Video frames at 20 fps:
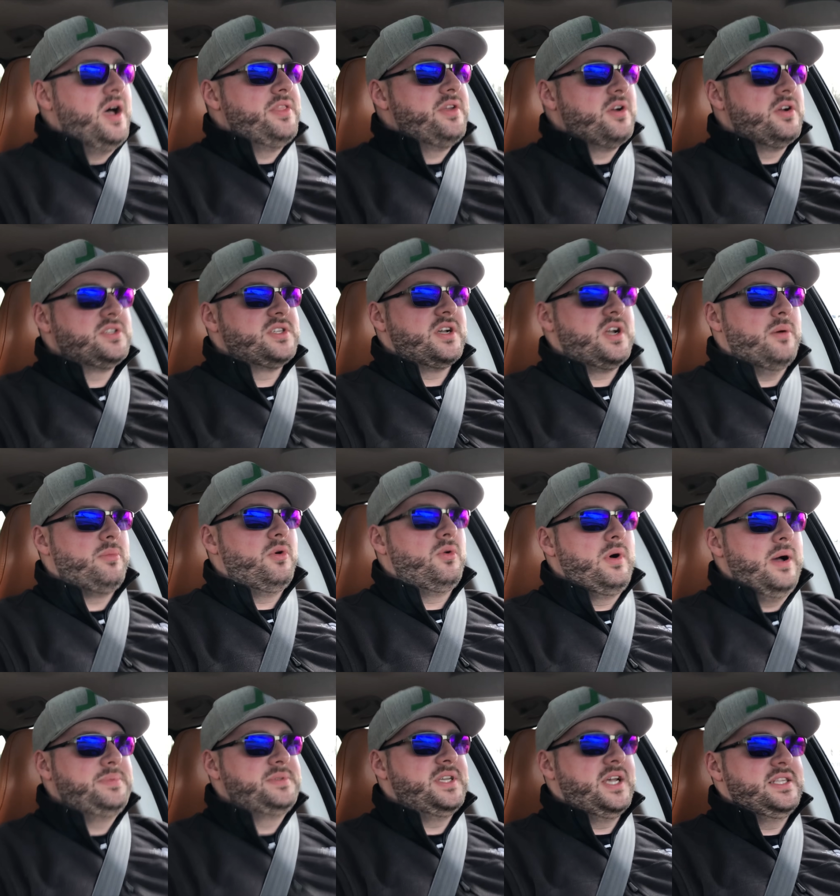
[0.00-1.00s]
There's a couple
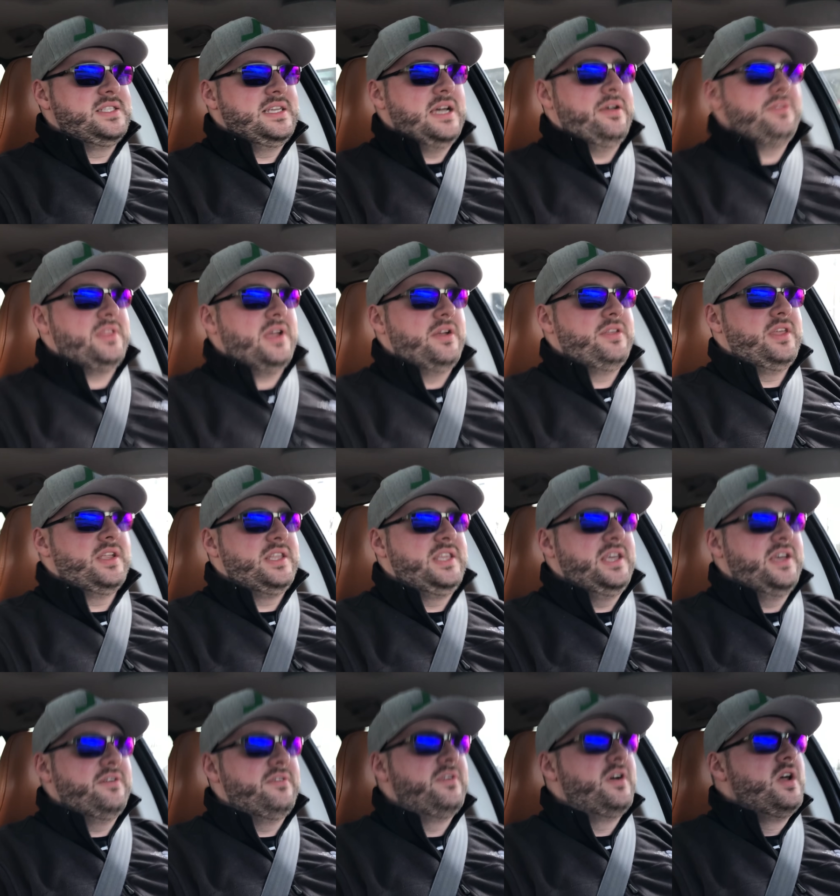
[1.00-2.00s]
websites out there that
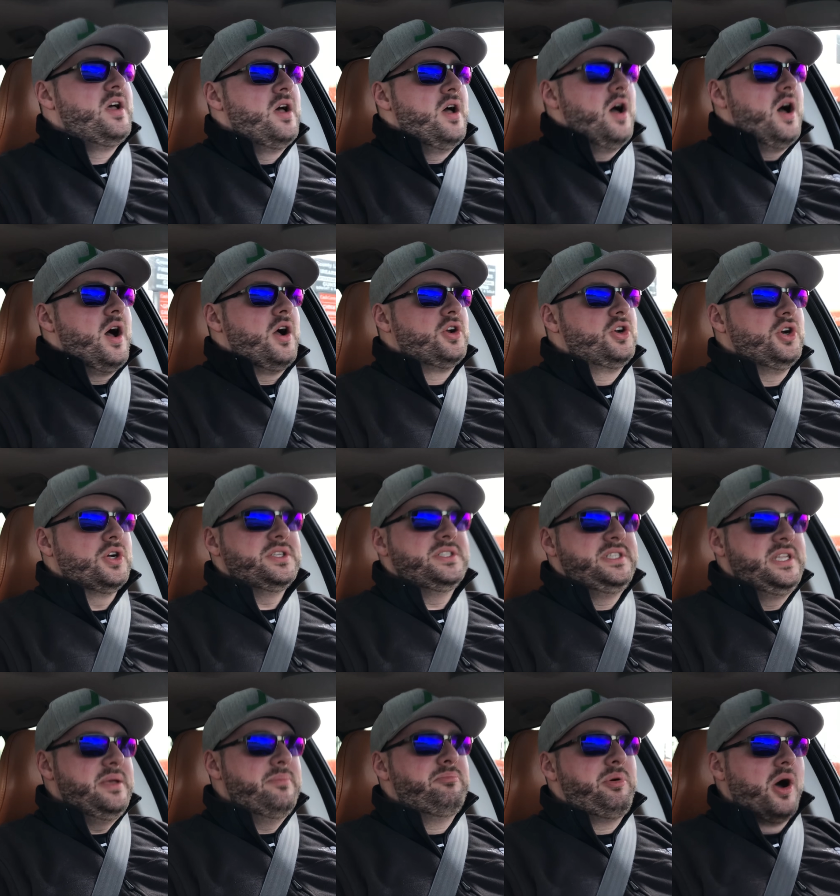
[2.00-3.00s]
give a
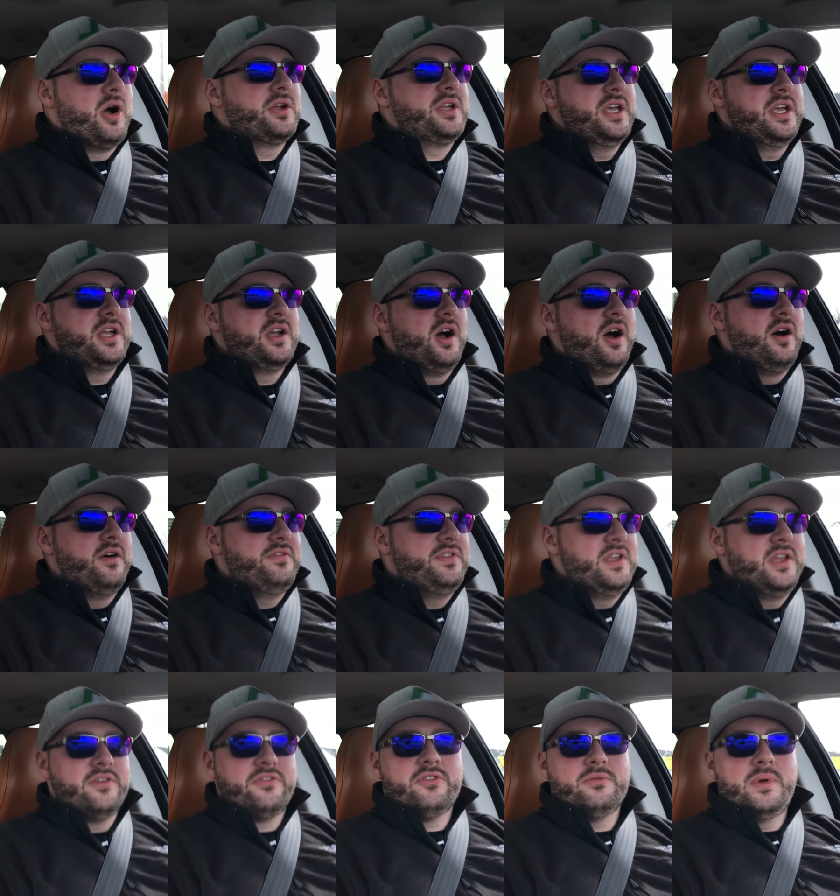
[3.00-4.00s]
good debunking of
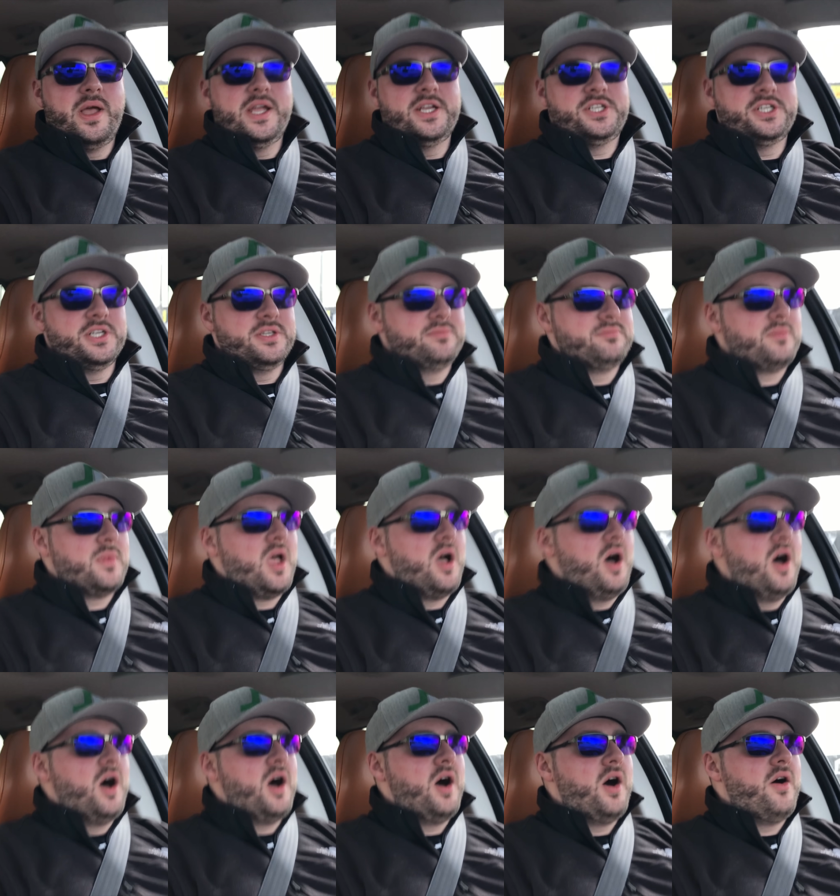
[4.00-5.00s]
the information
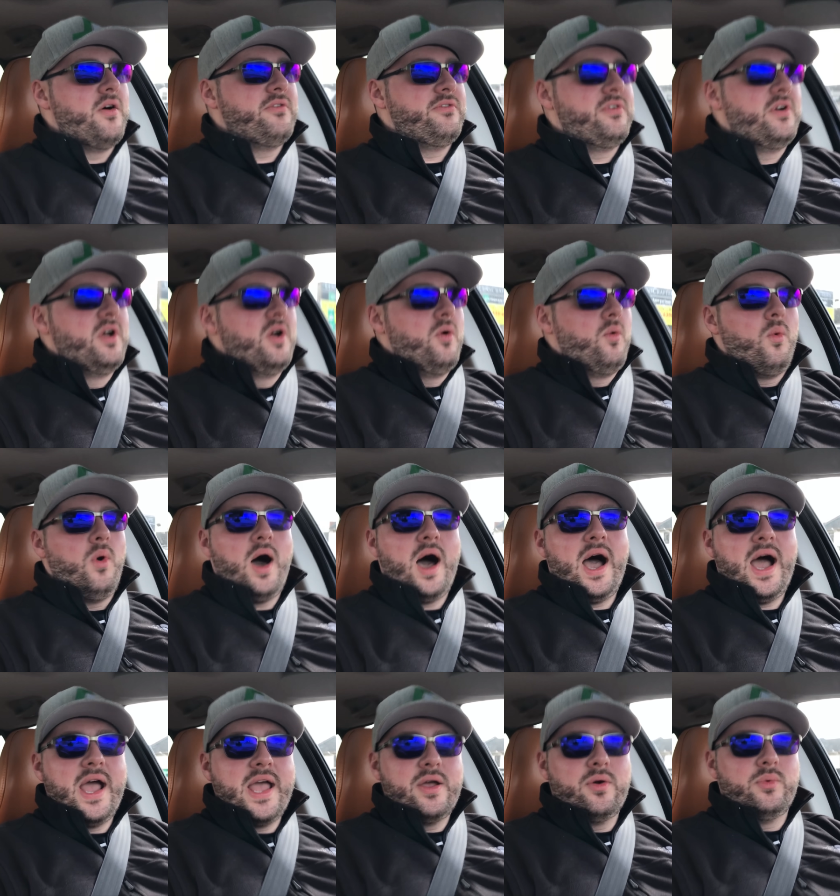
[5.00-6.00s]
of
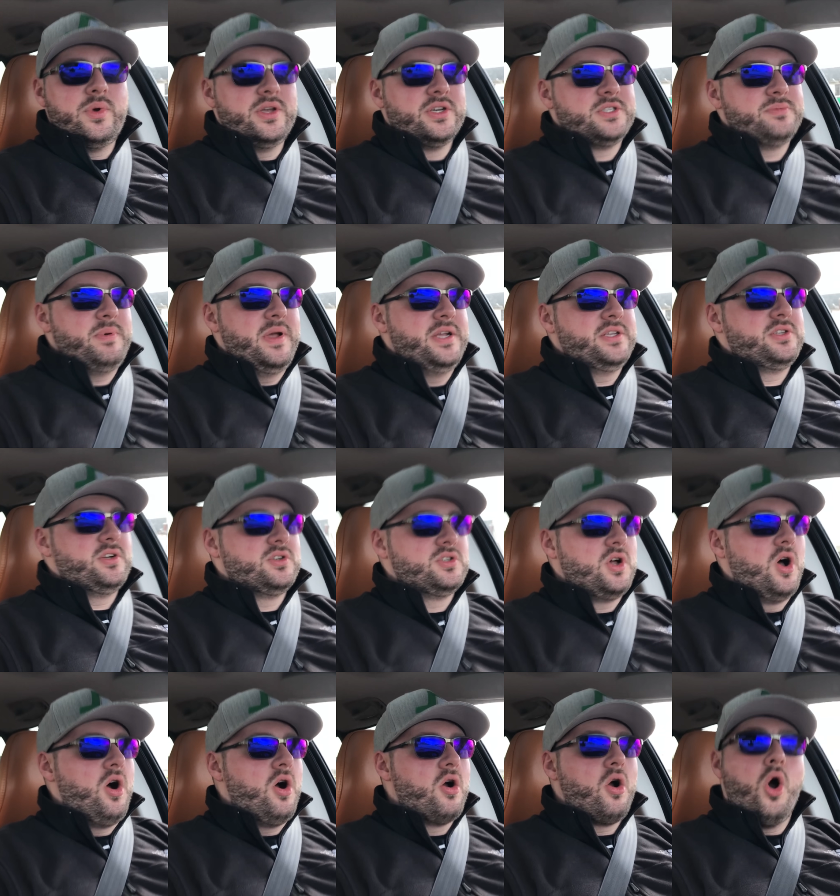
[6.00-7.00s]
why wheel
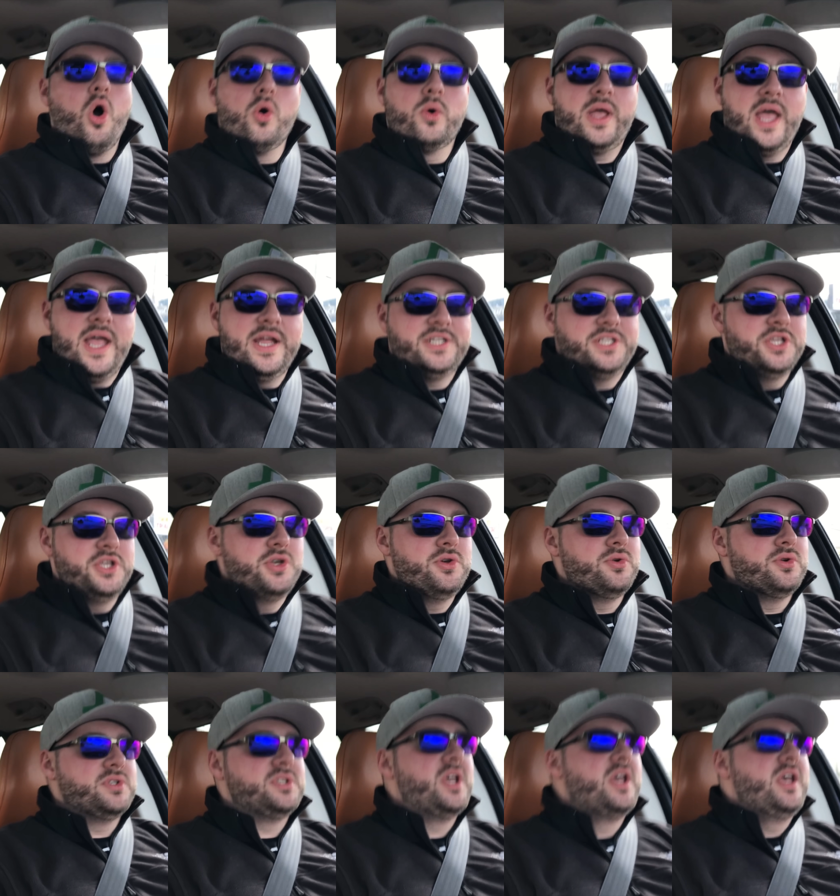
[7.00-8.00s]
spacers are okay to
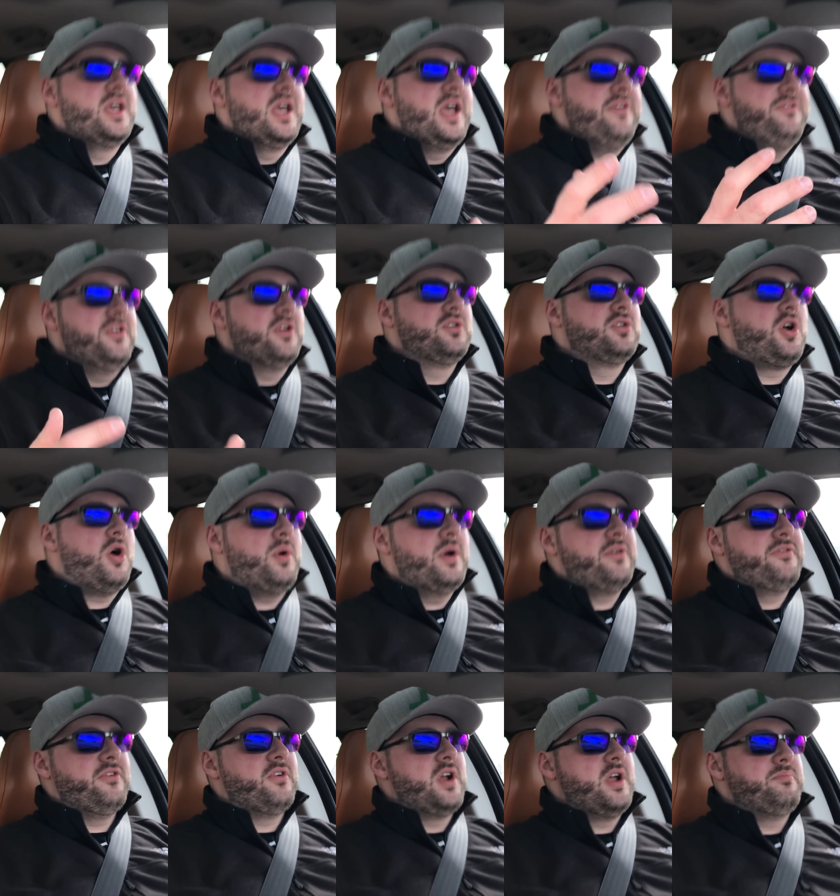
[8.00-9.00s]
use. If you're
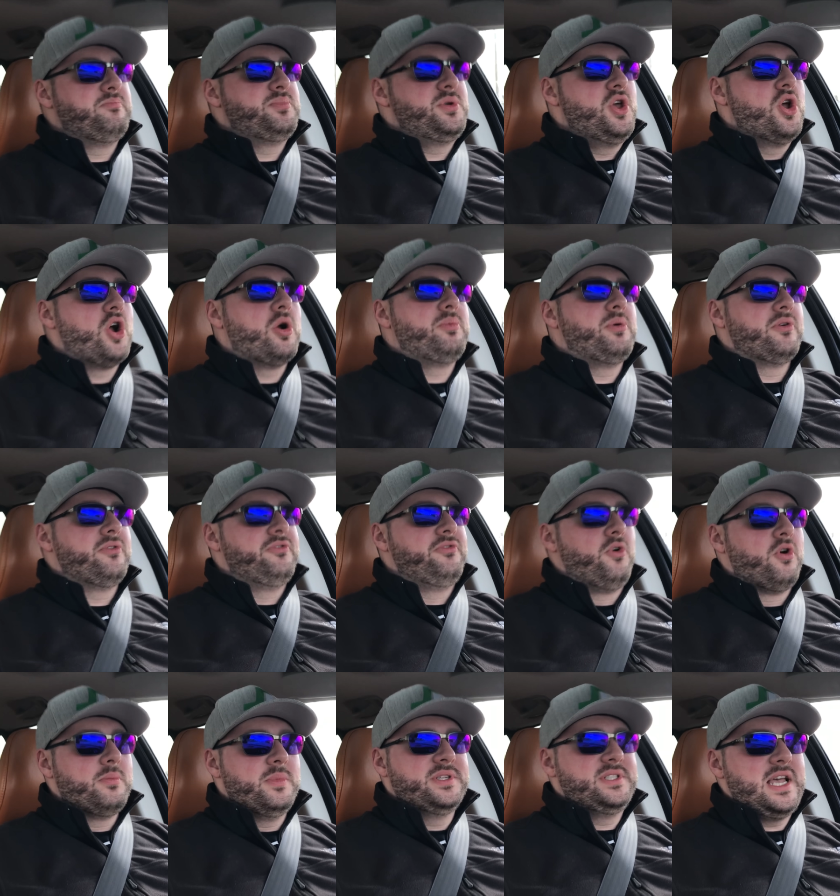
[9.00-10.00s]
going for a pure
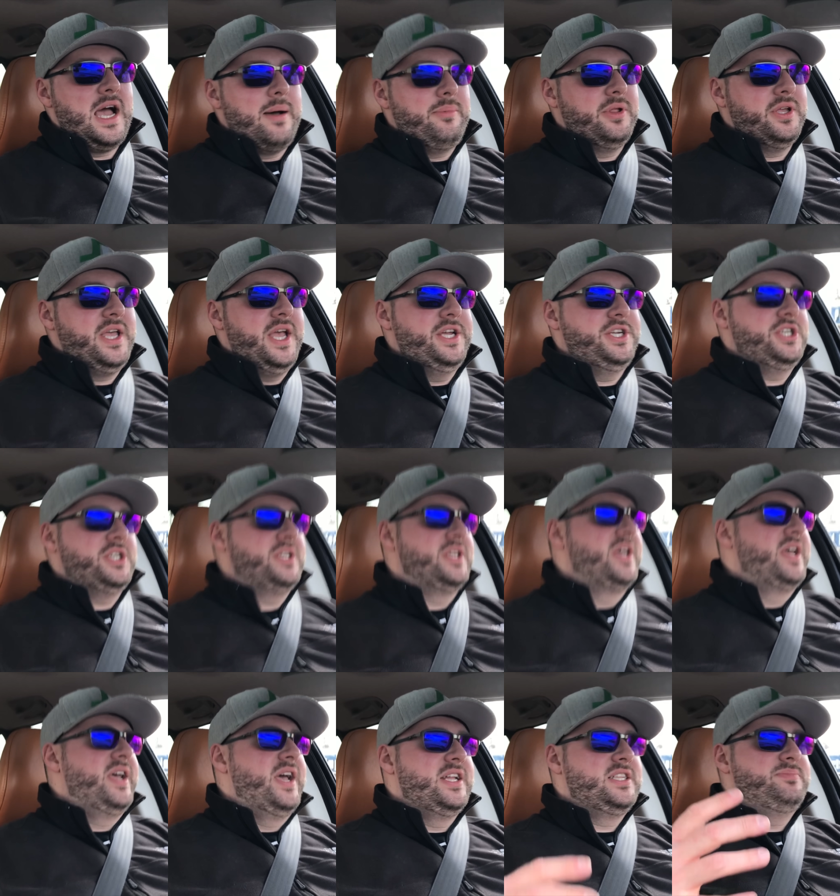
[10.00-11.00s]
performance application,
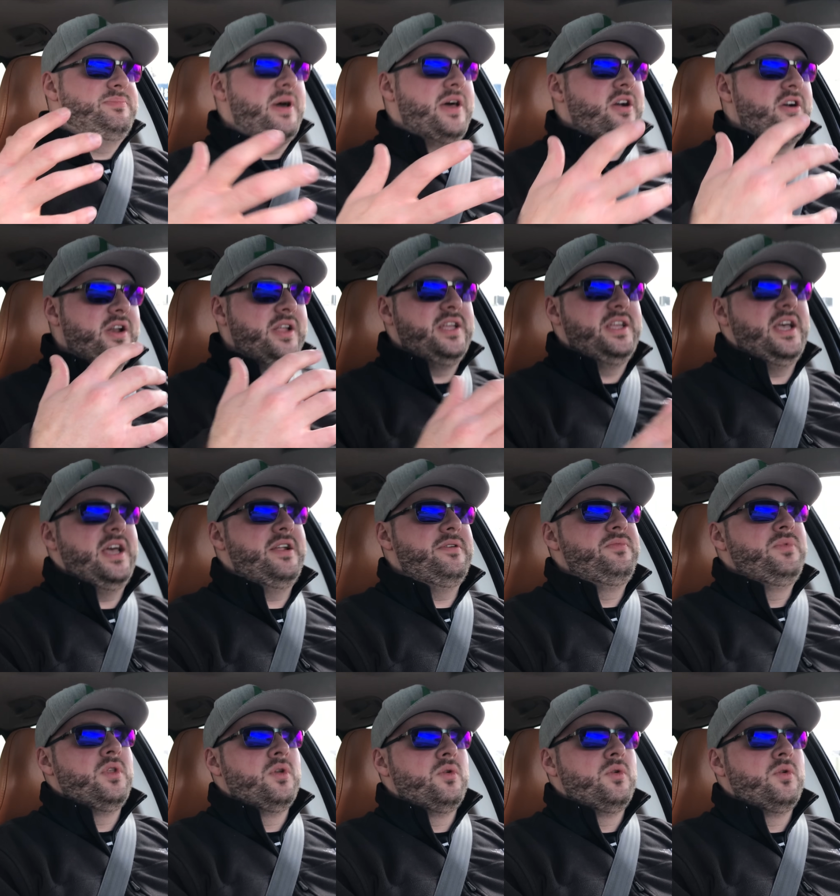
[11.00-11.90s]
it's better to get